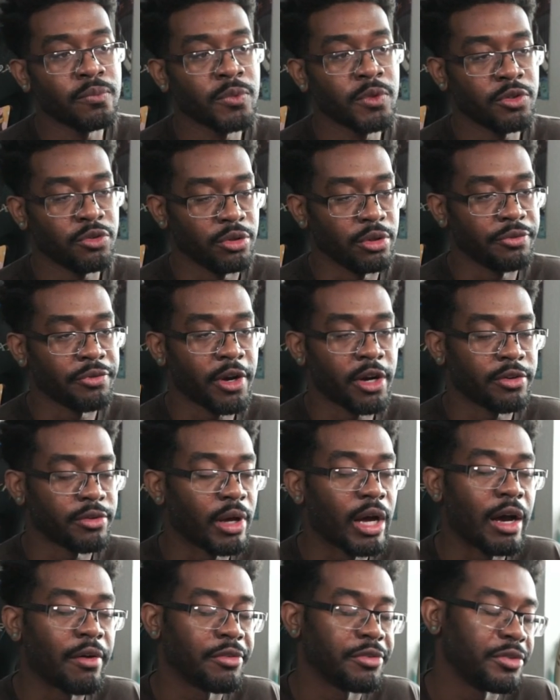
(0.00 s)
Street Fighter is
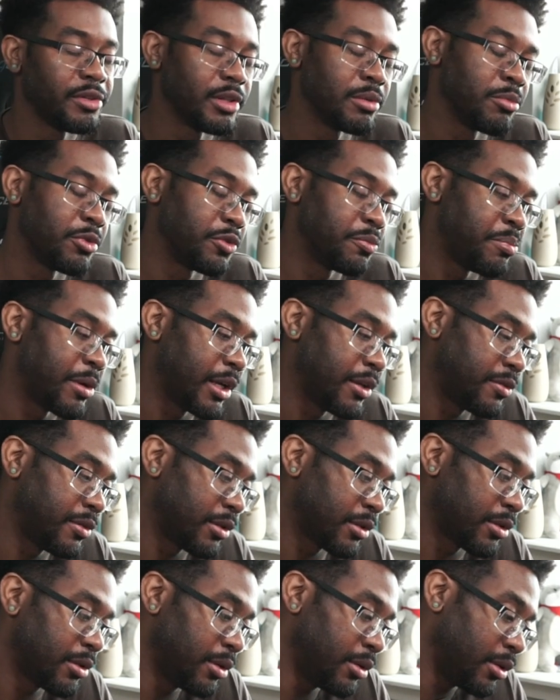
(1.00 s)
obviously the most
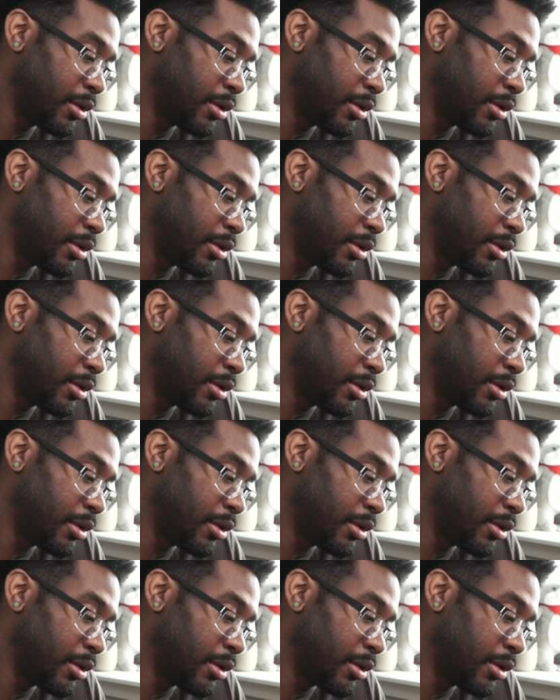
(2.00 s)
basic.